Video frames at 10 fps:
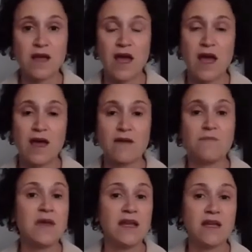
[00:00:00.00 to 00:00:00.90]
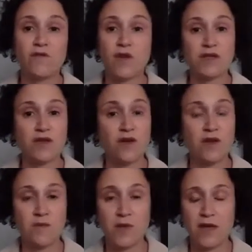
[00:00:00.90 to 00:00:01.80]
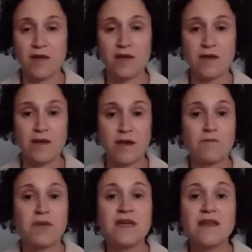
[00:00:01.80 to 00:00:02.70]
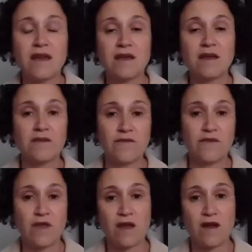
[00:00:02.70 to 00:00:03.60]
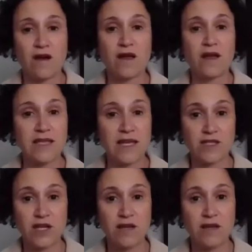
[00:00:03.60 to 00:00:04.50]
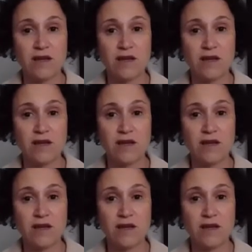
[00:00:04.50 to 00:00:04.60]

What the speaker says: many of which are going to be competing for their attention.